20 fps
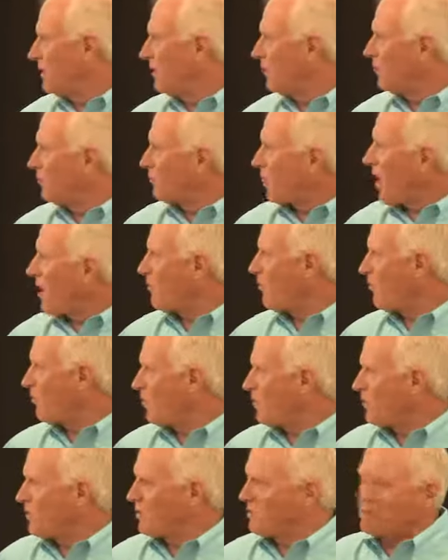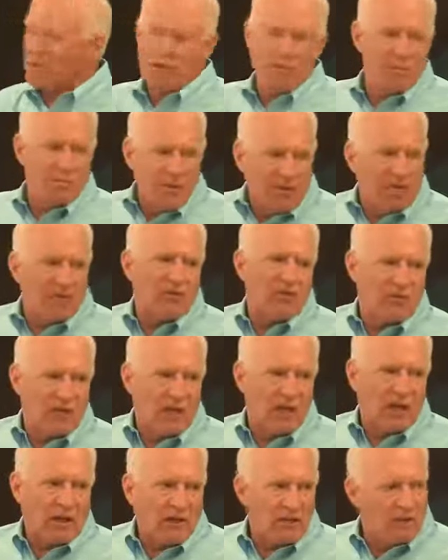is probably the biggest
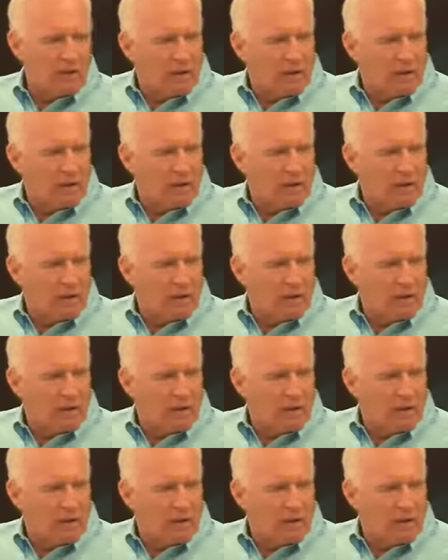thing.